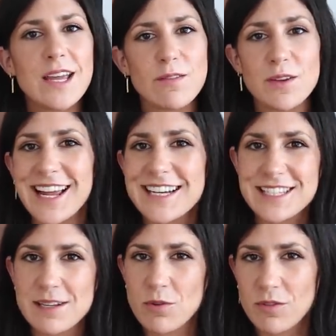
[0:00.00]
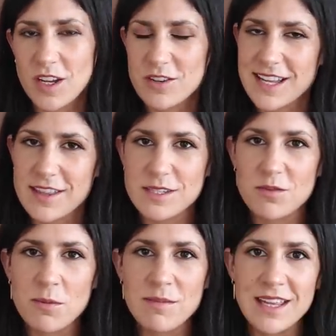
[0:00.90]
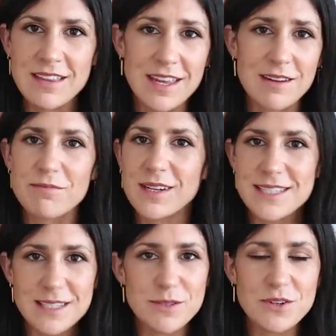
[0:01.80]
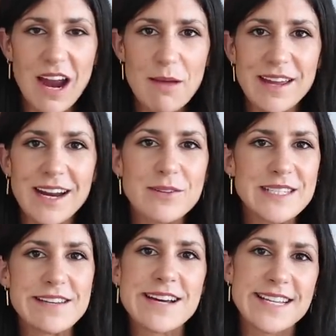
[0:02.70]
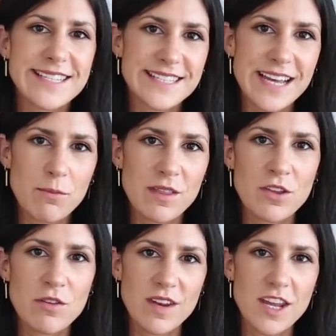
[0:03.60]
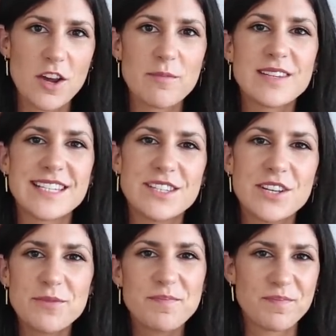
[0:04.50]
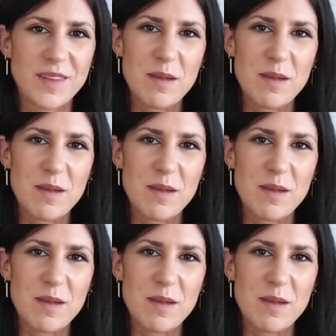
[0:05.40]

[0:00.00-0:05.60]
If you'd like to see more videos like this from me, then please subscribe, and I will see you guys next time with a new video. See you soon.